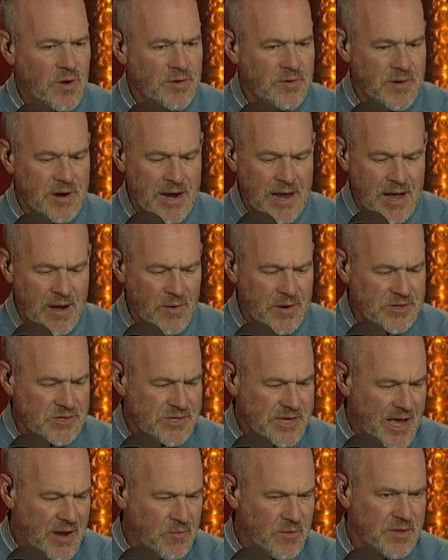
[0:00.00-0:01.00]
wondering how it
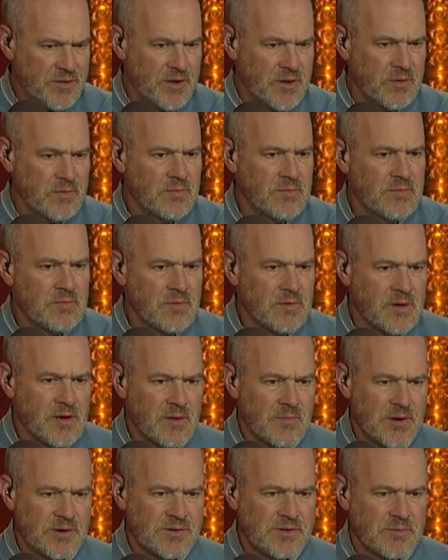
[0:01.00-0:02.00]
sat with you,
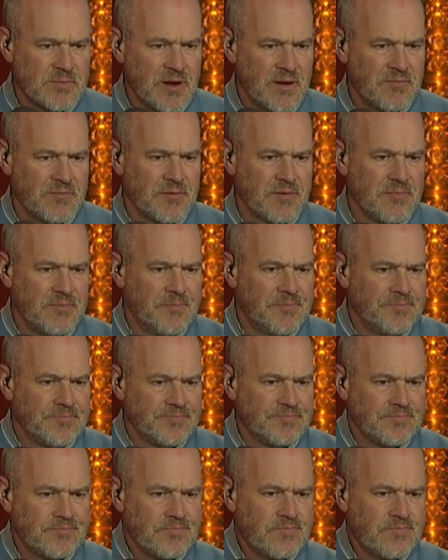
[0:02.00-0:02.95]
Commissioner Manfred. Uh,